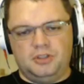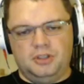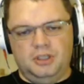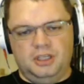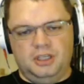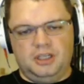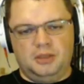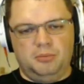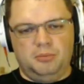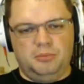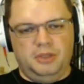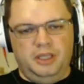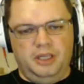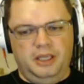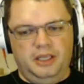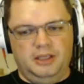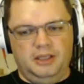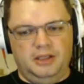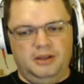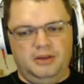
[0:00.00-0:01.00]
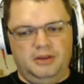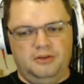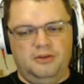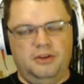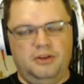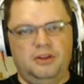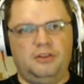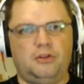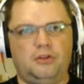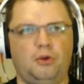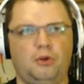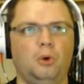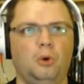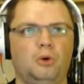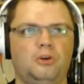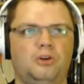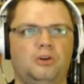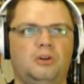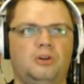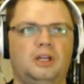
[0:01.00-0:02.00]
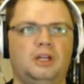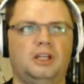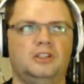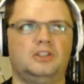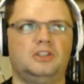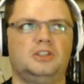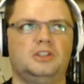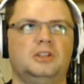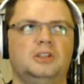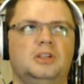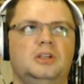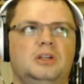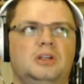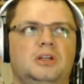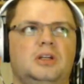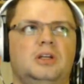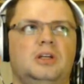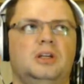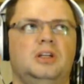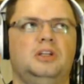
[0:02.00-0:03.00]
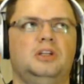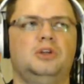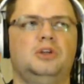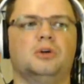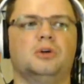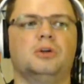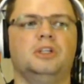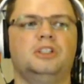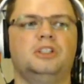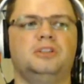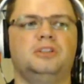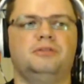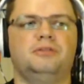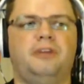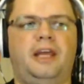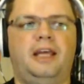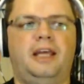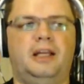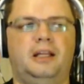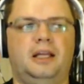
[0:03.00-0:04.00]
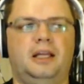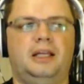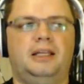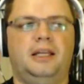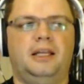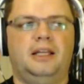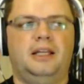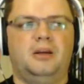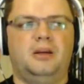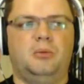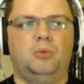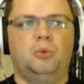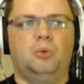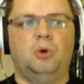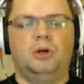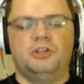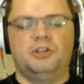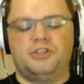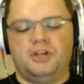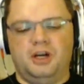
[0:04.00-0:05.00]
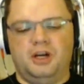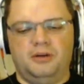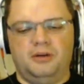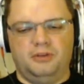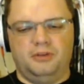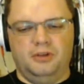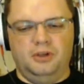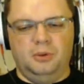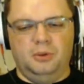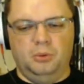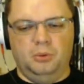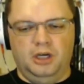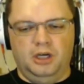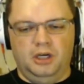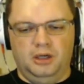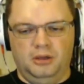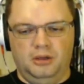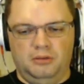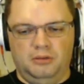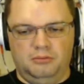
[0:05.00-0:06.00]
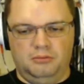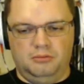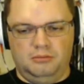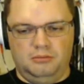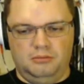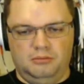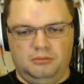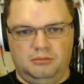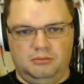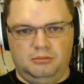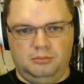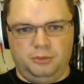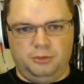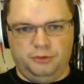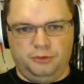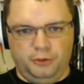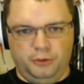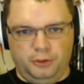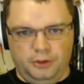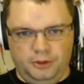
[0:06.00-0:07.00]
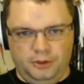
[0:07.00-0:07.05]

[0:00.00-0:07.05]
can be the thought that you're going to fail and end up worse off than you were before.